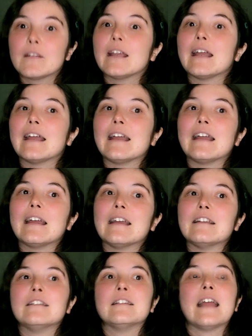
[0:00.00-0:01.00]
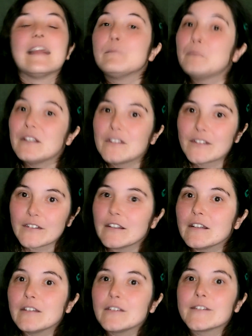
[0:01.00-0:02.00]
and
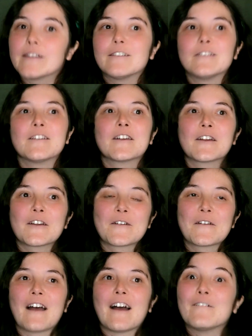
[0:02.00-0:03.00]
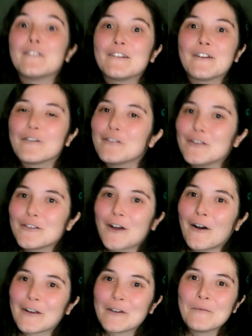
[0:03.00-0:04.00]
NPCs, and I would love to
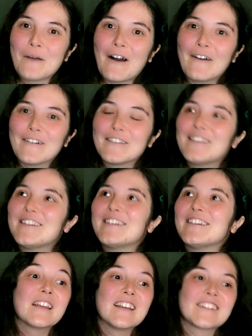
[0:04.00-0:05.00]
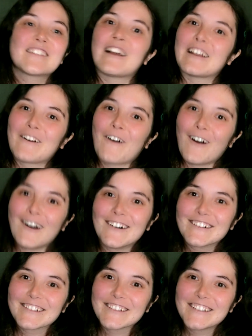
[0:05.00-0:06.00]
talk about
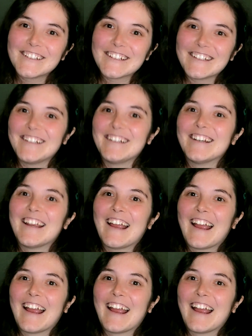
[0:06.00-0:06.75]
psychology